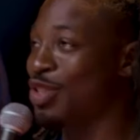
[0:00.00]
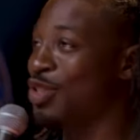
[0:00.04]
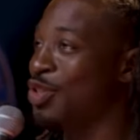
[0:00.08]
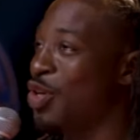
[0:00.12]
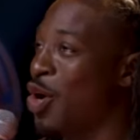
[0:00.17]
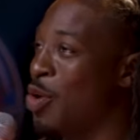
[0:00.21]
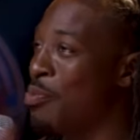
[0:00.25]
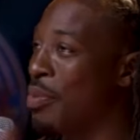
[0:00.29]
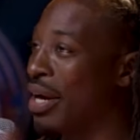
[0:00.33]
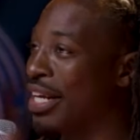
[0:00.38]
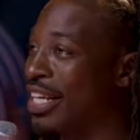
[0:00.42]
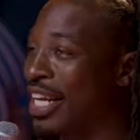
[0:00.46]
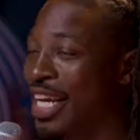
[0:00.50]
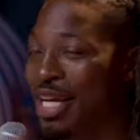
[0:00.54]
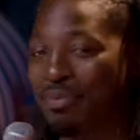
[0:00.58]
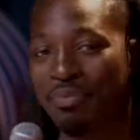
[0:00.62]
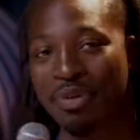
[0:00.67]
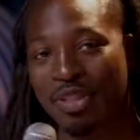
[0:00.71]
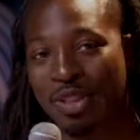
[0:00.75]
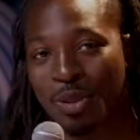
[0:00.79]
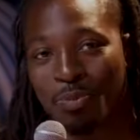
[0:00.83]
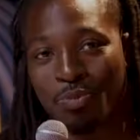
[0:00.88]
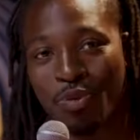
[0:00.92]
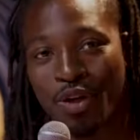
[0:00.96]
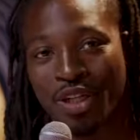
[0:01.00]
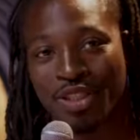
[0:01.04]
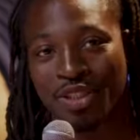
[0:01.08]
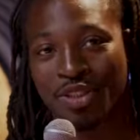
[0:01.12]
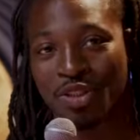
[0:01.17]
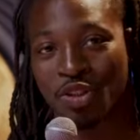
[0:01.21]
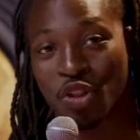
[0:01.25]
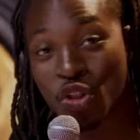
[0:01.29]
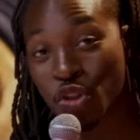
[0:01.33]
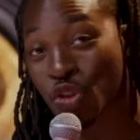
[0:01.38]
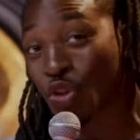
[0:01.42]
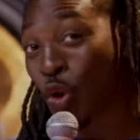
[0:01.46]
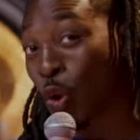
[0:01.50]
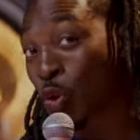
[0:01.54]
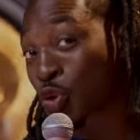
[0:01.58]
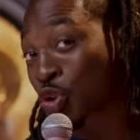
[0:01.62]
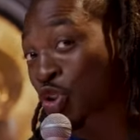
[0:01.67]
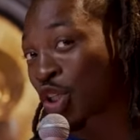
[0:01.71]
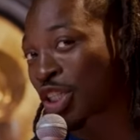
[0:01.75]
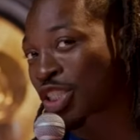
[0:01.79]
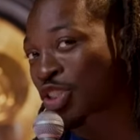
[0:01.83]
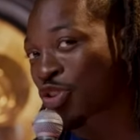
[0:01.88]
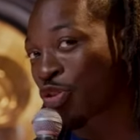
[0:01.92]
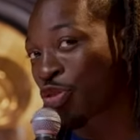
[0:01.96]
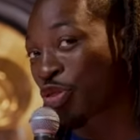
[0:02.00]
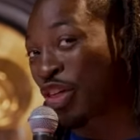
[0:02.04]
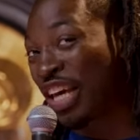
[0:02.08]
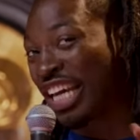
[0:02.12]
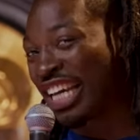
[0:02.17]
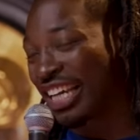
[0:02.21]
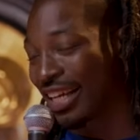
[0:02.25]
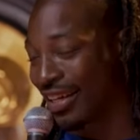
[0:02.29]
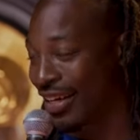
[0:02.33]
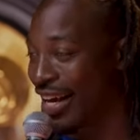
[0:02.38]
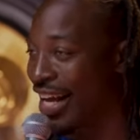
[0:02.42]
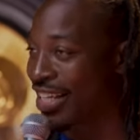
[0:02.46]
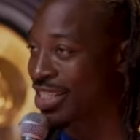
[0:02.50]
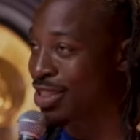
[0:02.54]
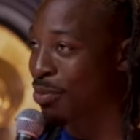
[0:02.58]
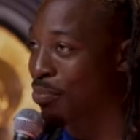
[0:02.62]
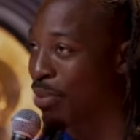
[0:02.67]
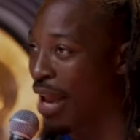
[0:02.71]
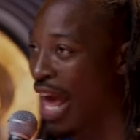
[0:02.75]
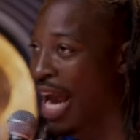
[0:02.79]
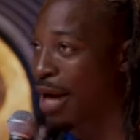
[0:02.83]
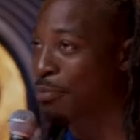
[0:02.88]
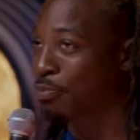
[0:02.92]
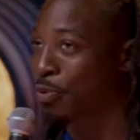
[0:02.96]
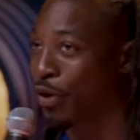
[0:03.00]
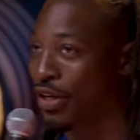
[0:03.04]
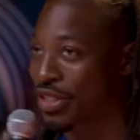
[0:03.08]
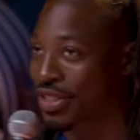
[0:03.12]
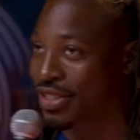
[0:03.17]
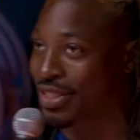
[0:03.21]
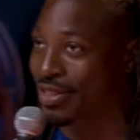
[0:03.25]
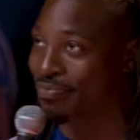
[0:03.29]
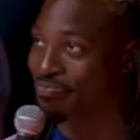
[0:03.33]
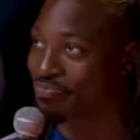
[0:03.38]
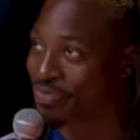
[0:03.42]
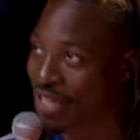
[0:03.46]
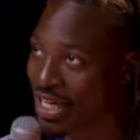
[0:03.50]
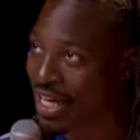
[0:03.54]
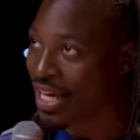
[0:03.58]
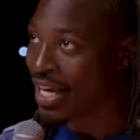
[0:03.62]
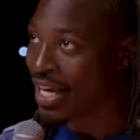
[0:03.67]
You know my name isn't Preston. There's no such thing as a black Preston.